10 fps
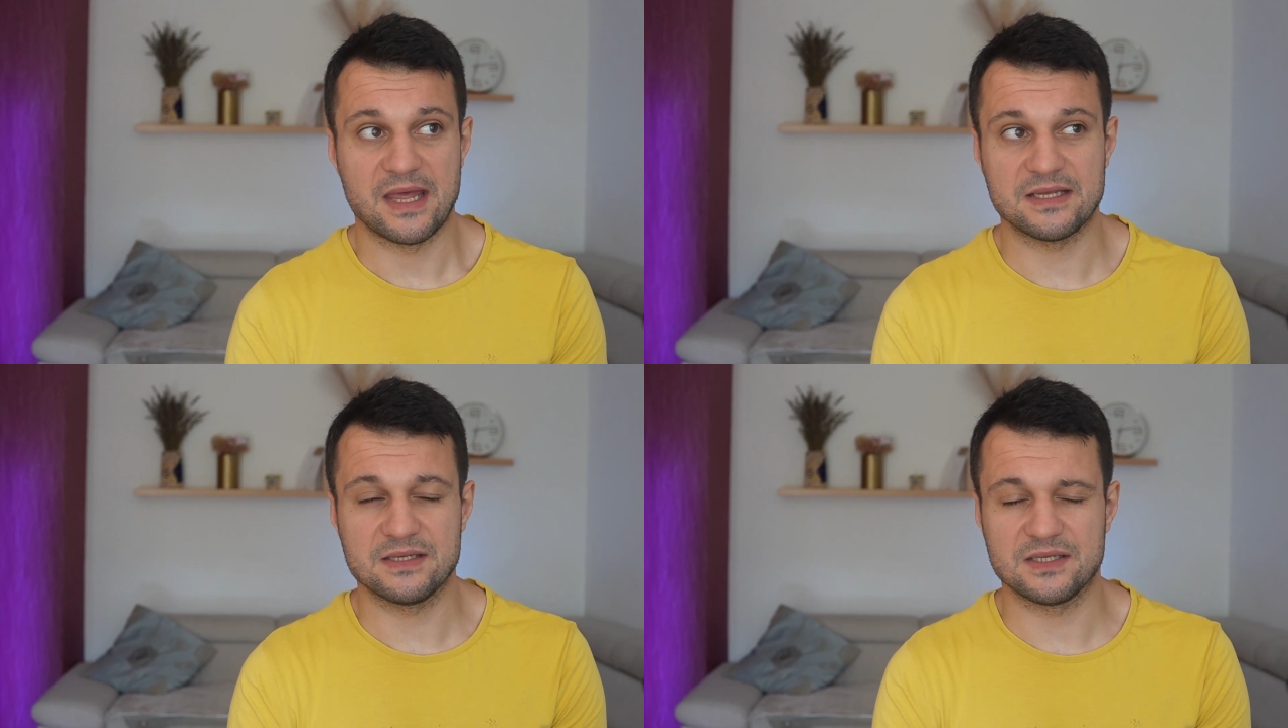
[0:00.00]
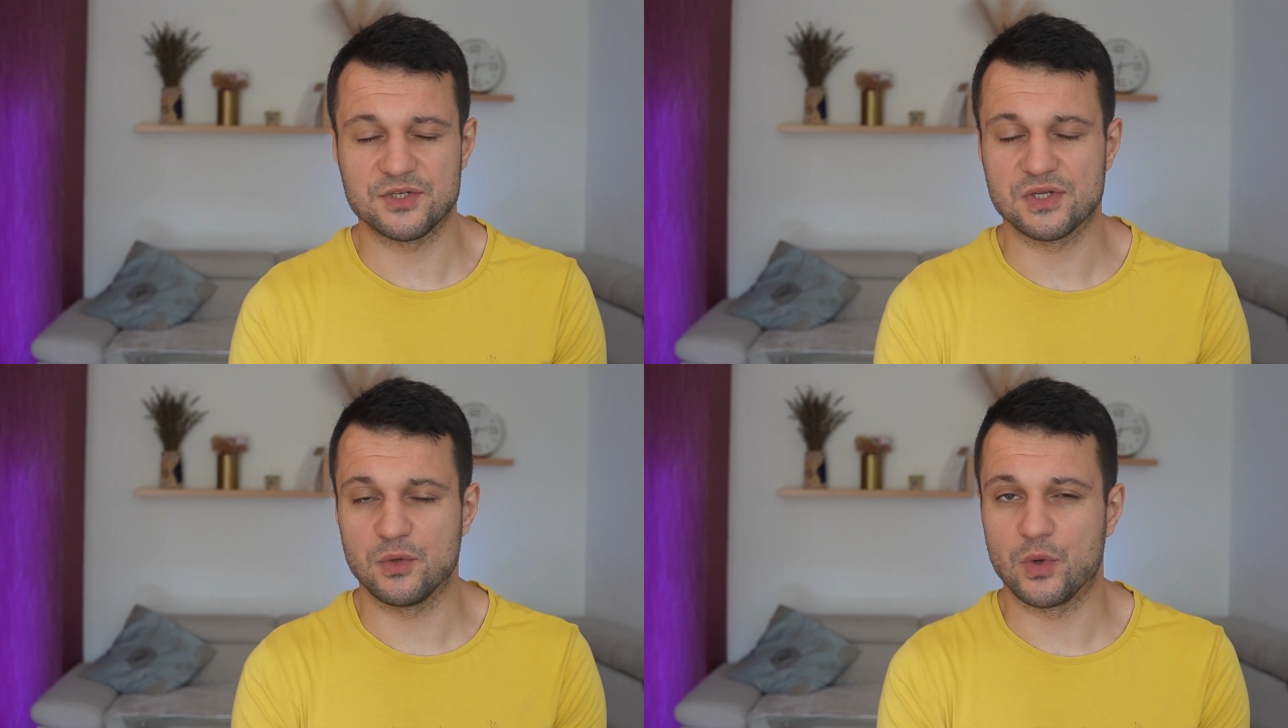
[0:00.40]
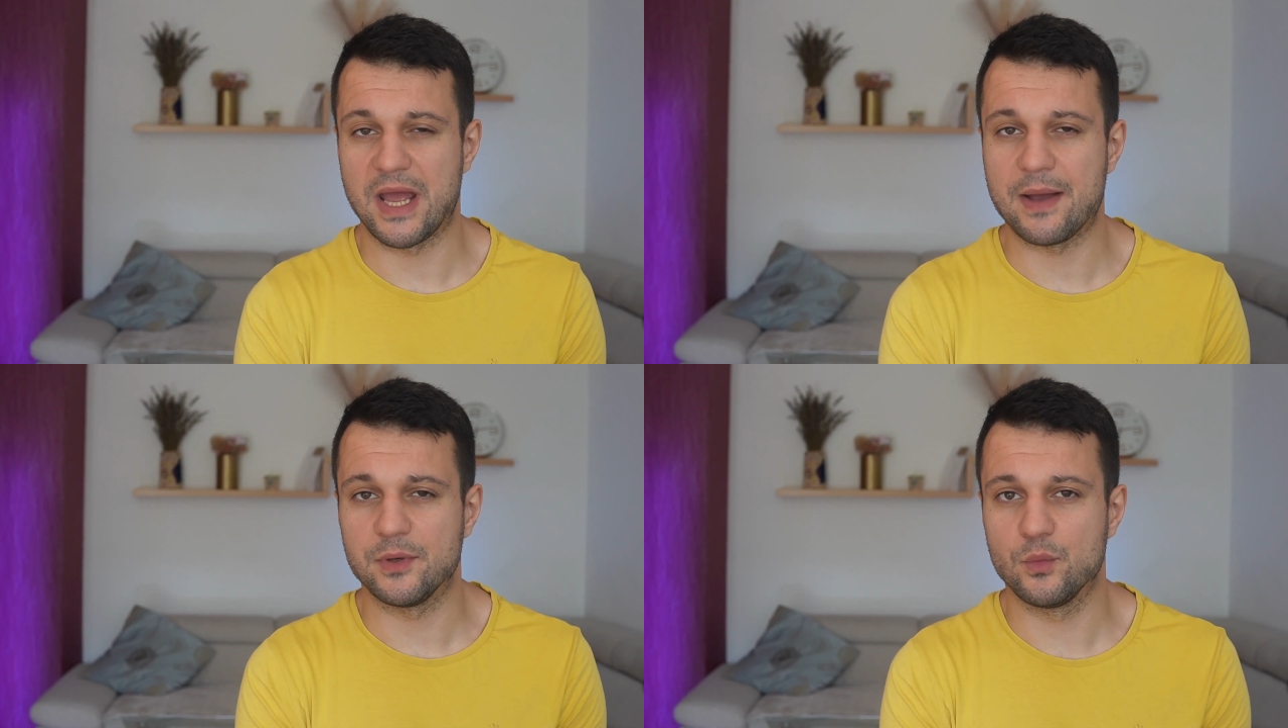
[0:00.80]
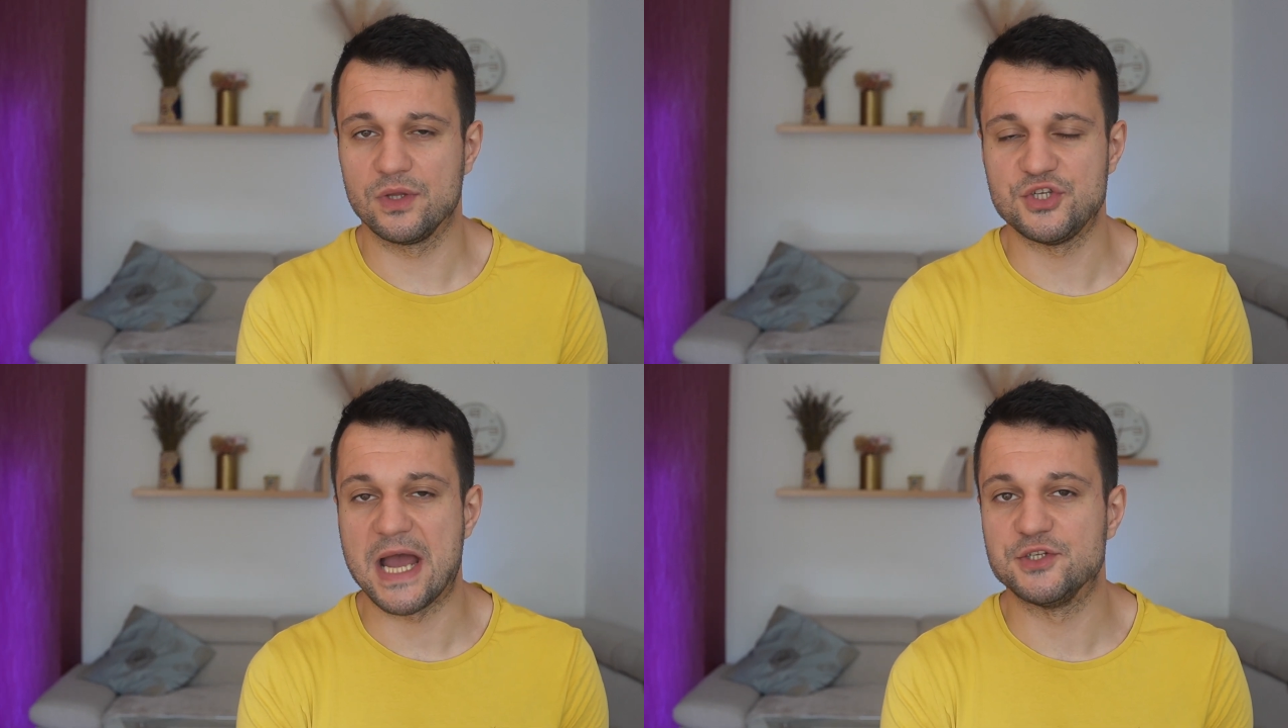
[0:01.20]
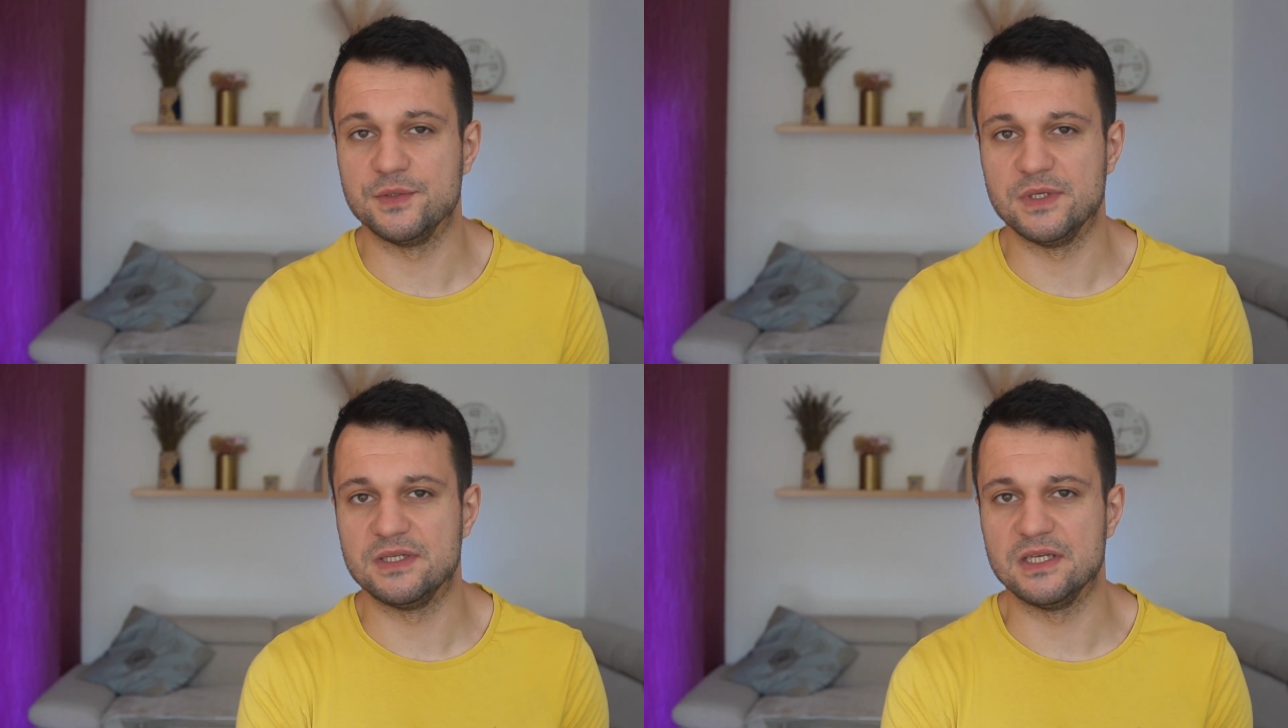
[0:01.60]
That is essentially what happened with
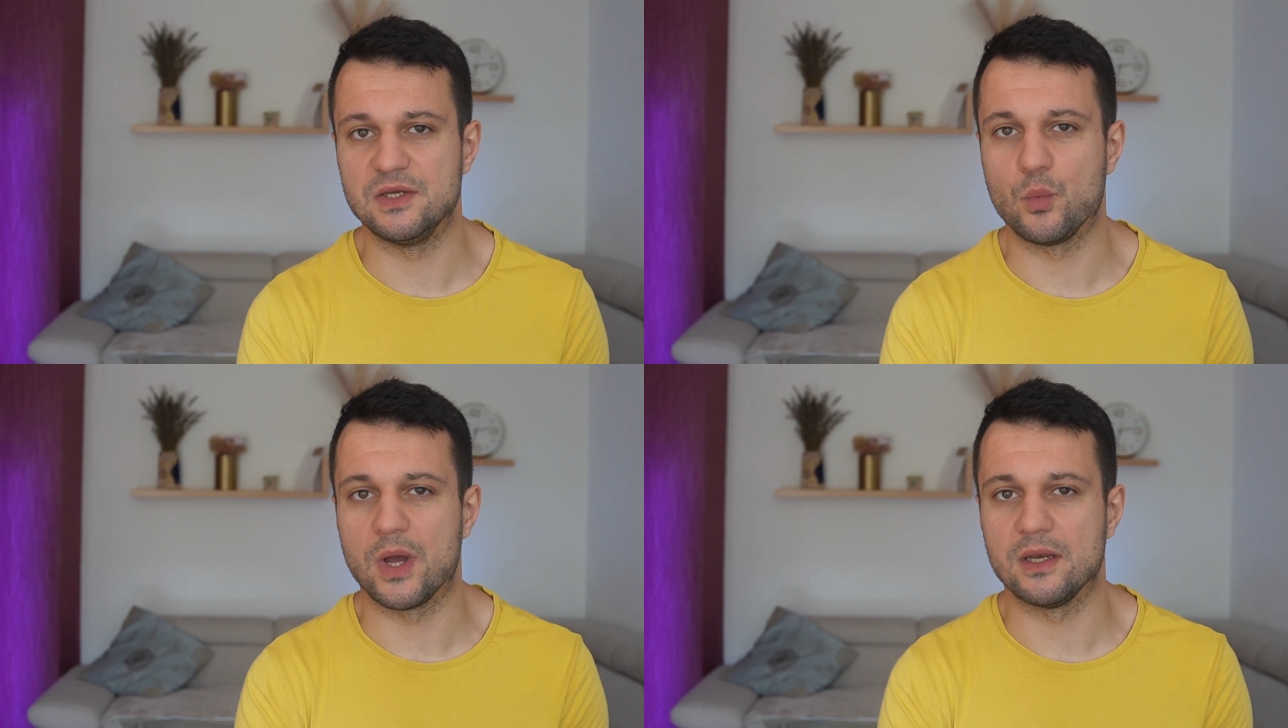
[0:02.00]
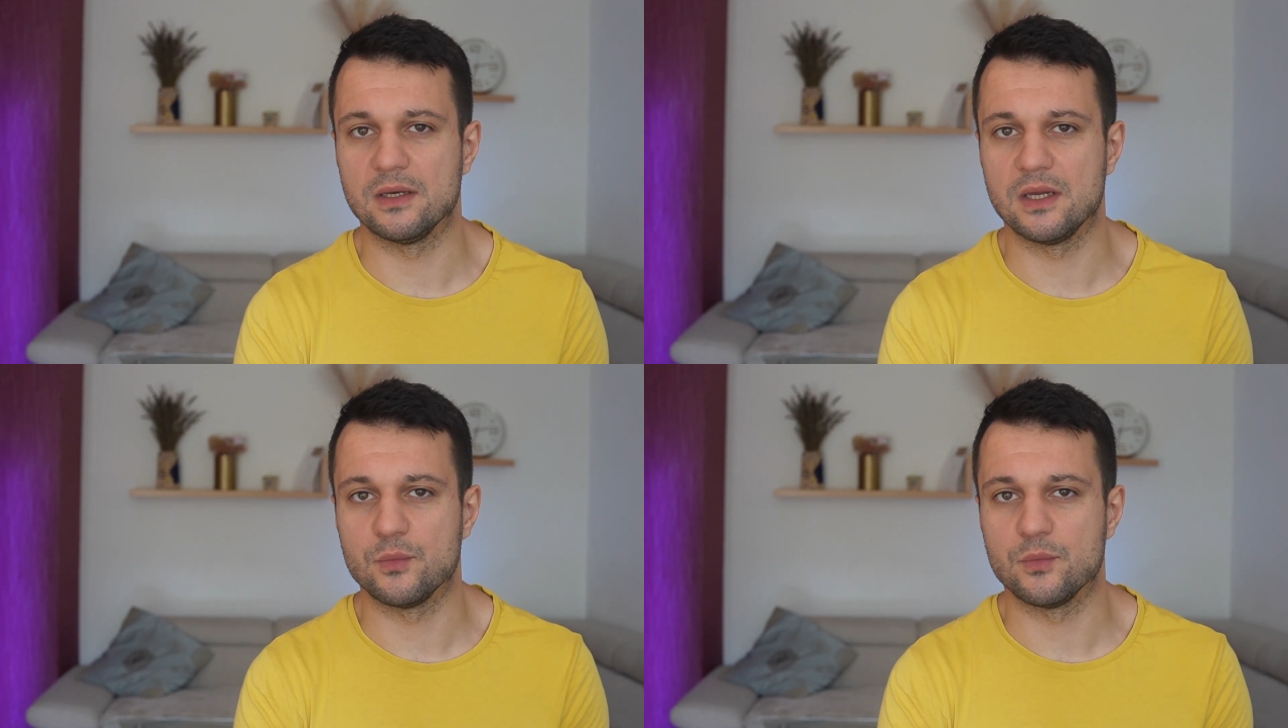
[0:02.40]
ChatGPT when